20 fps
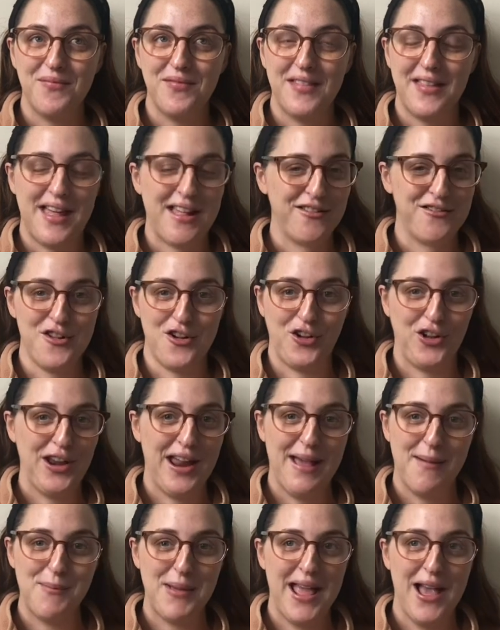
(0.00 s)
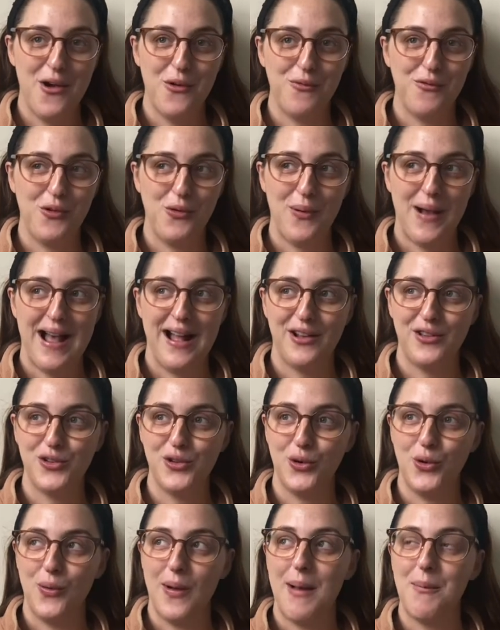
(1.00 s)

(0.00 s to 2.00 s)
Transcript: That's not going to be helpful at all.